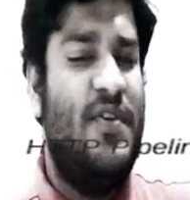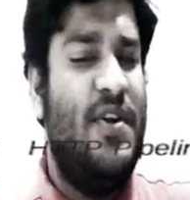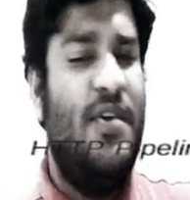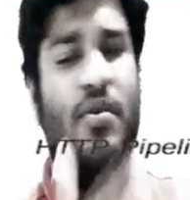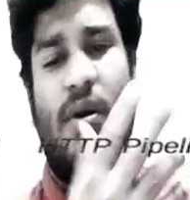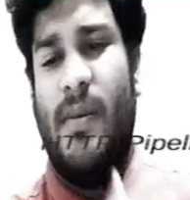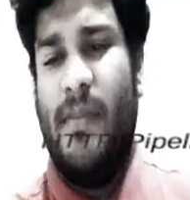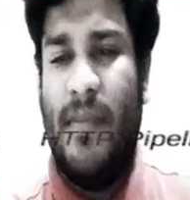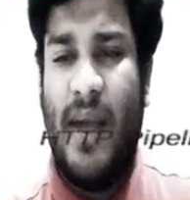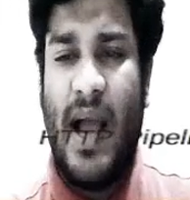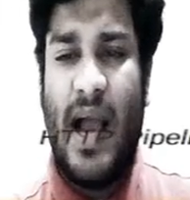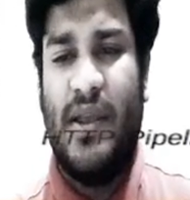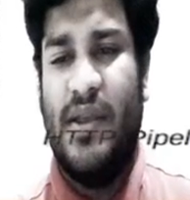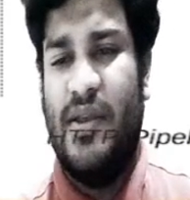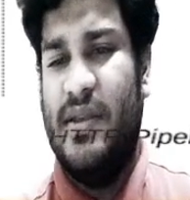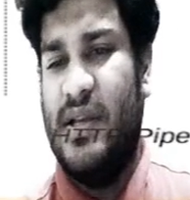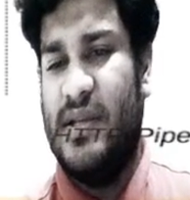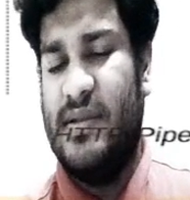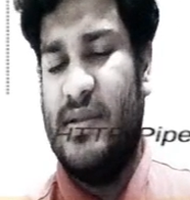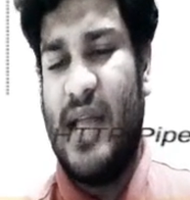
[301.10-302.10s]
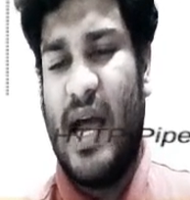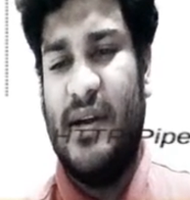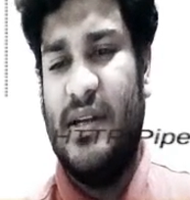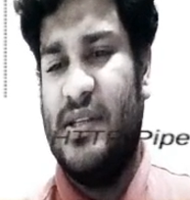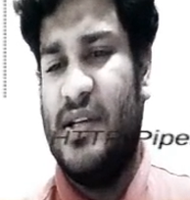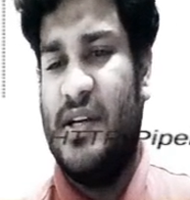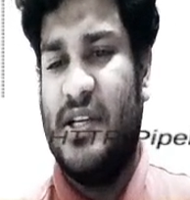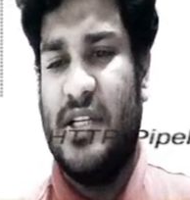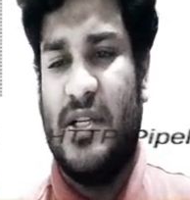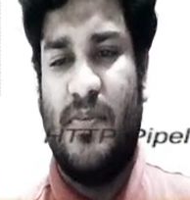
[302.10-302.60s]
When you come back, that
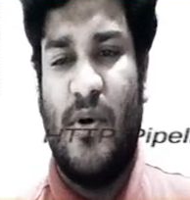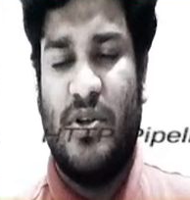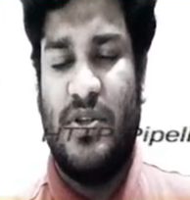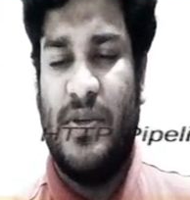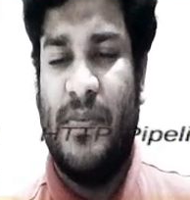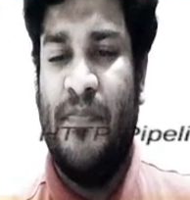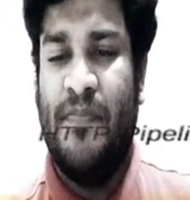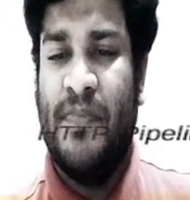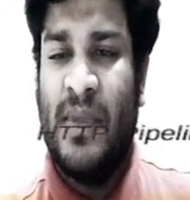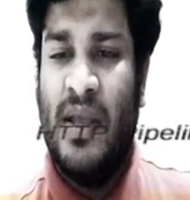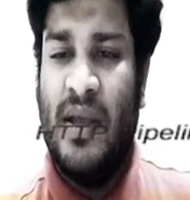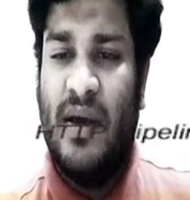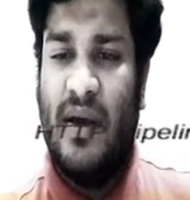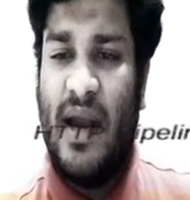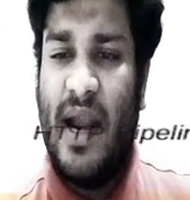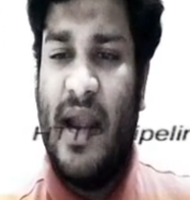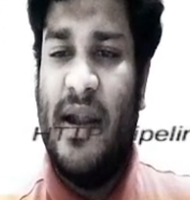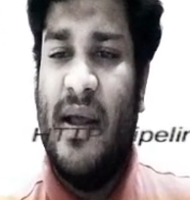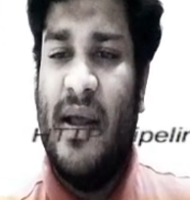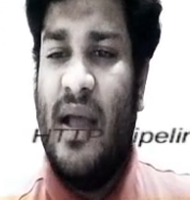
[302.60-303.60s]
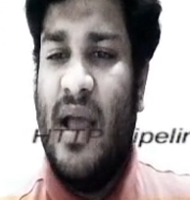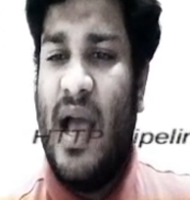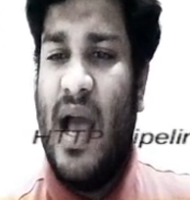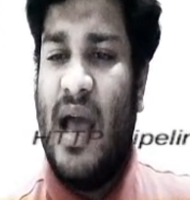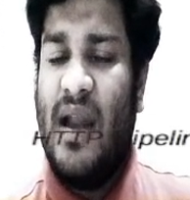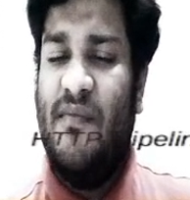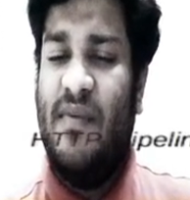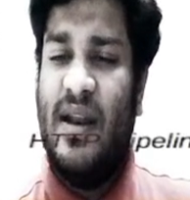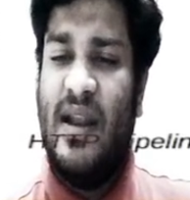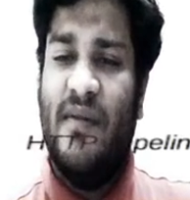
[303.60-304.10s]
is a response, right?
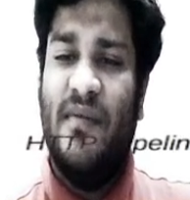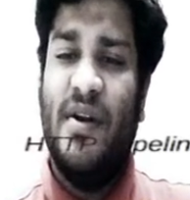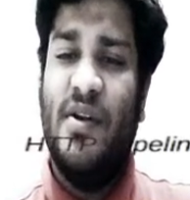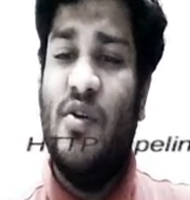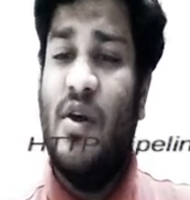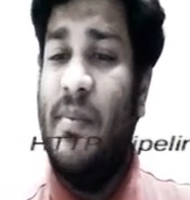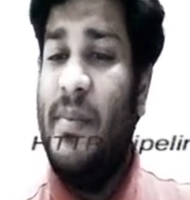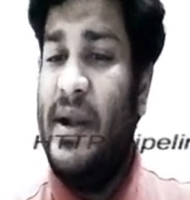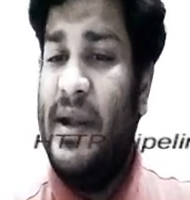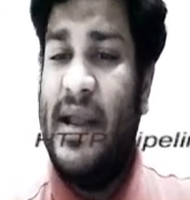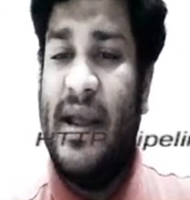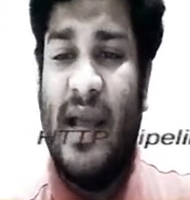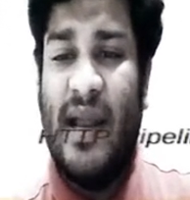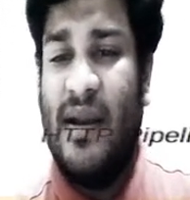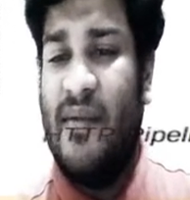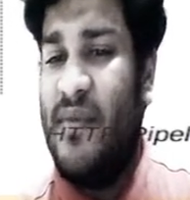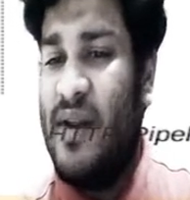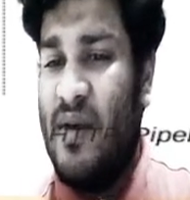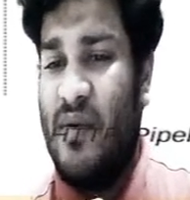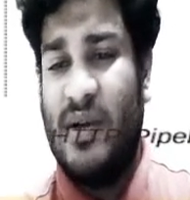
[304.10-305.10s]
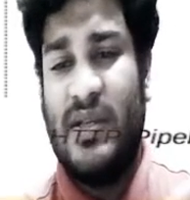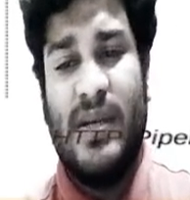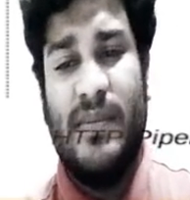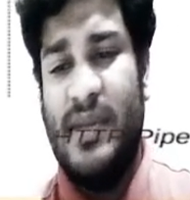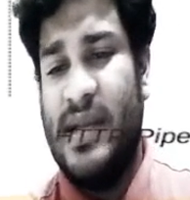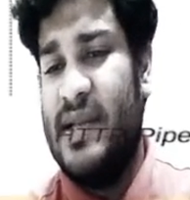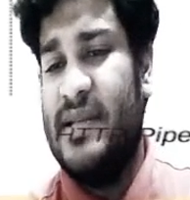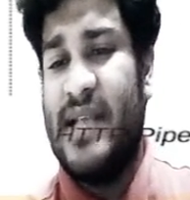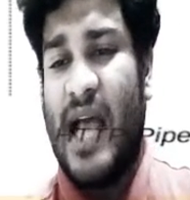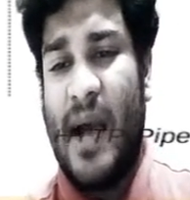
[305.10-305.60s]
And whenever you are meeting and whenever
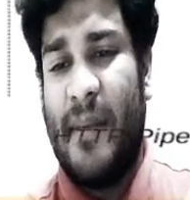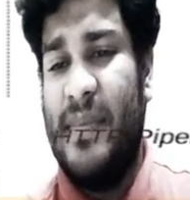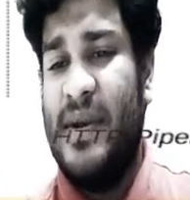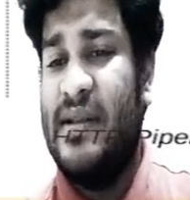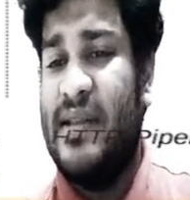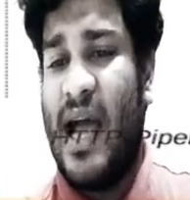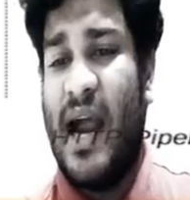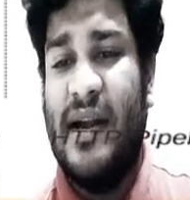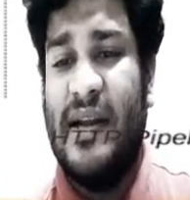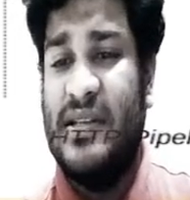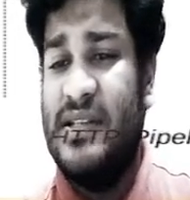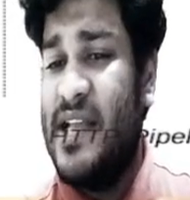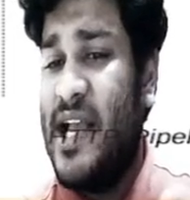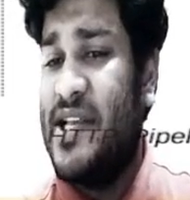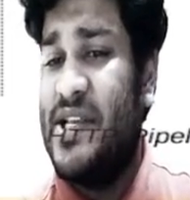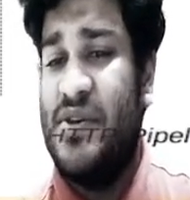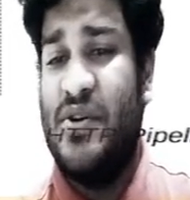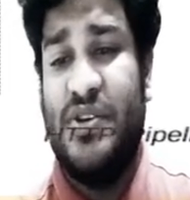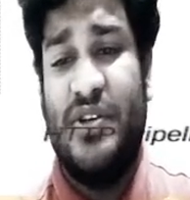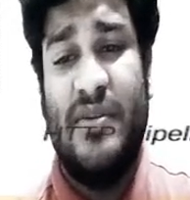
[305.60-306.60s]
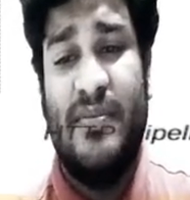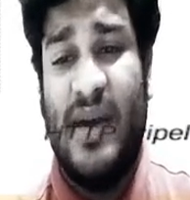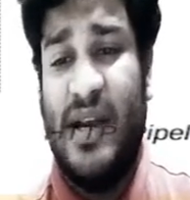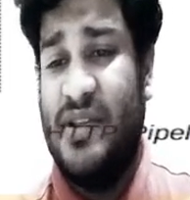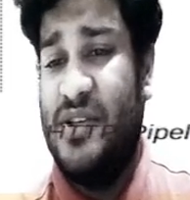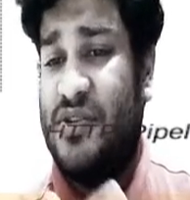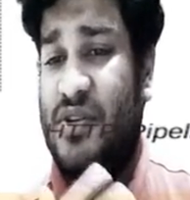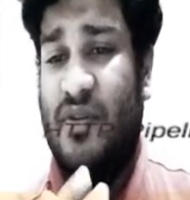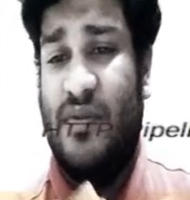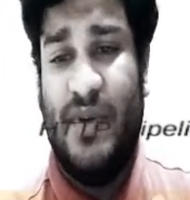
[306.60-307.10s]
something is happening, that is the execution by
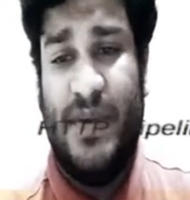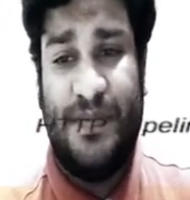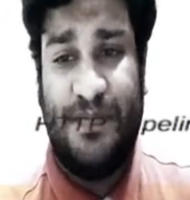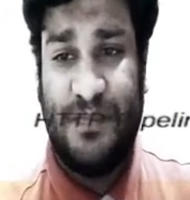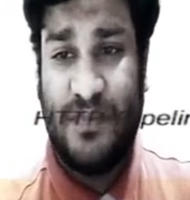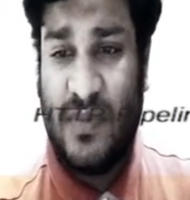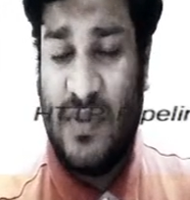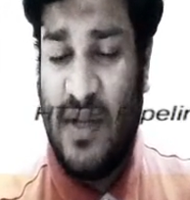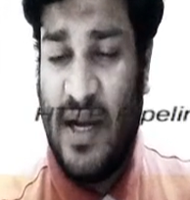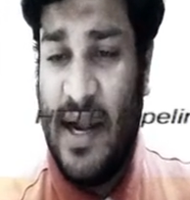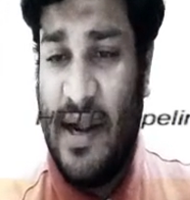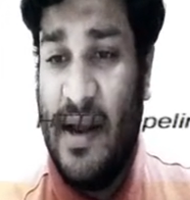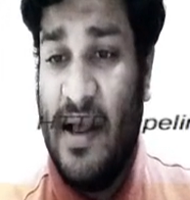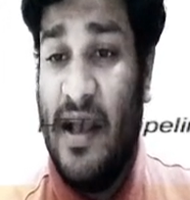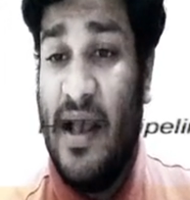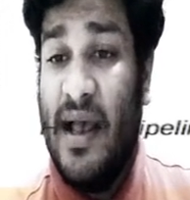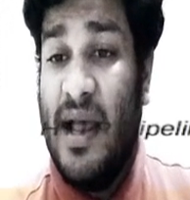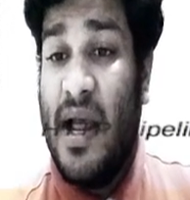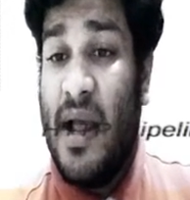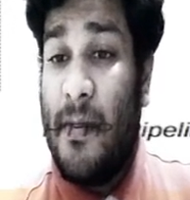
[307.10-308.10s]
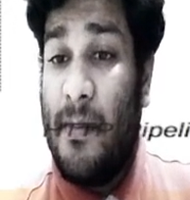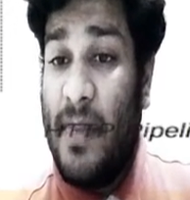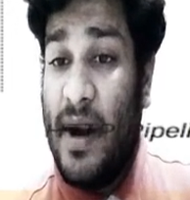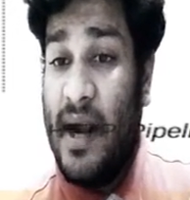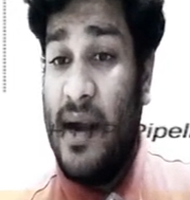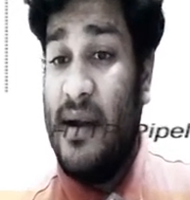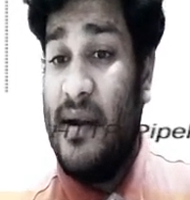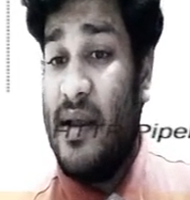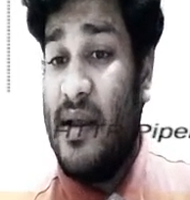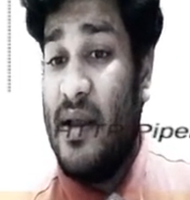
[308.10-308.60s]
the server, right?
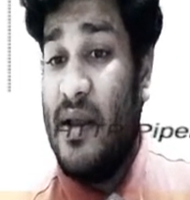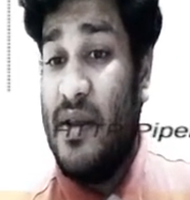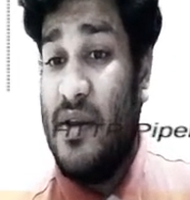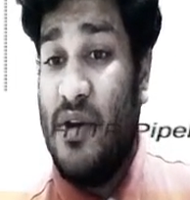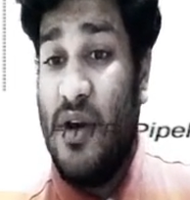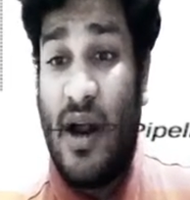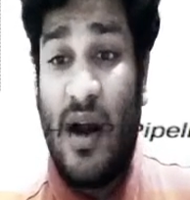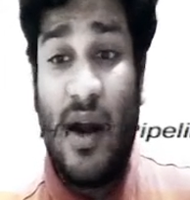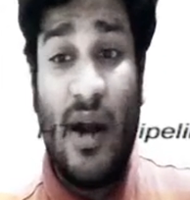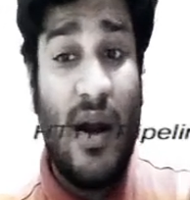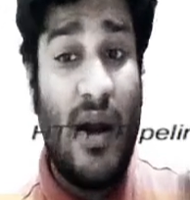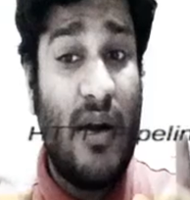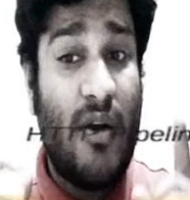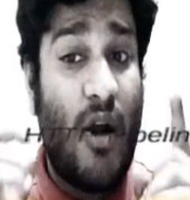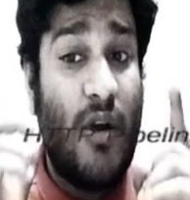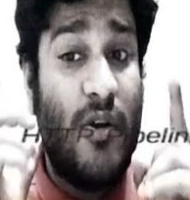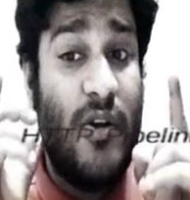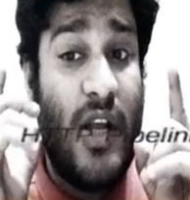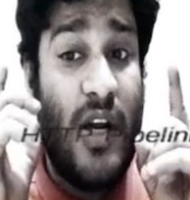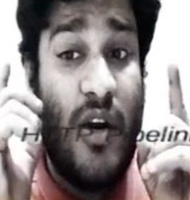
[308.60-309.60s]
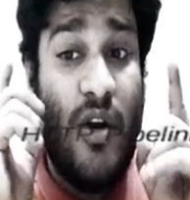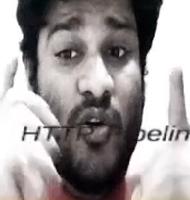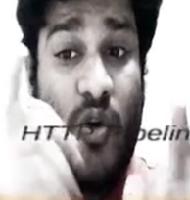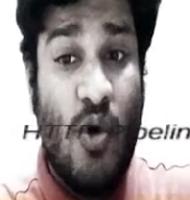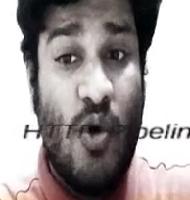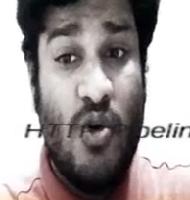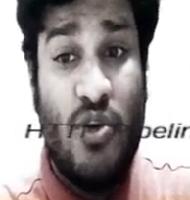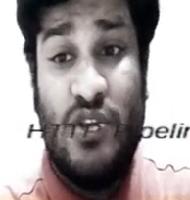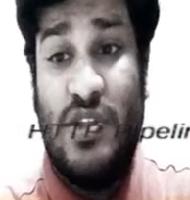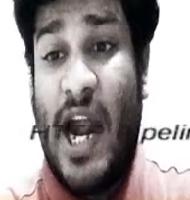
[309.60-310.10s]
But your doctor
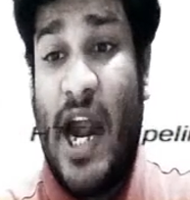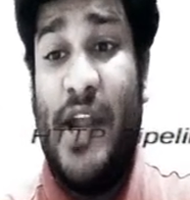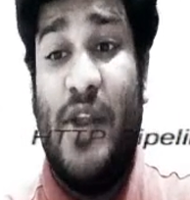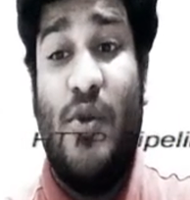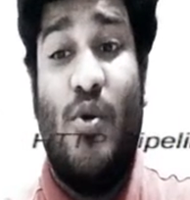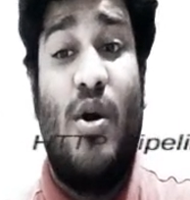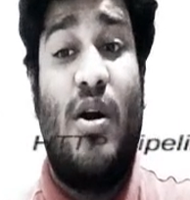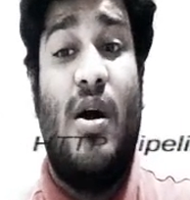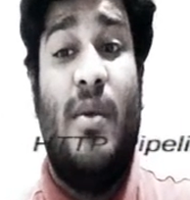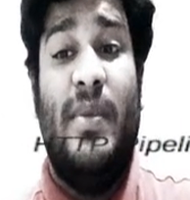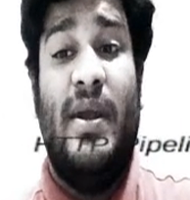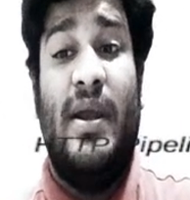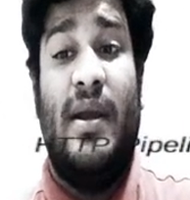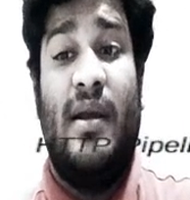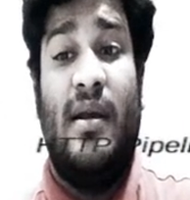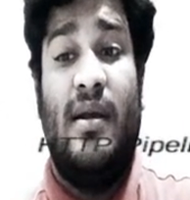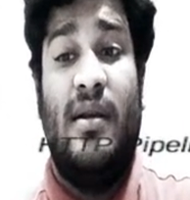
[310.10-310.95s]
knows that you are coming.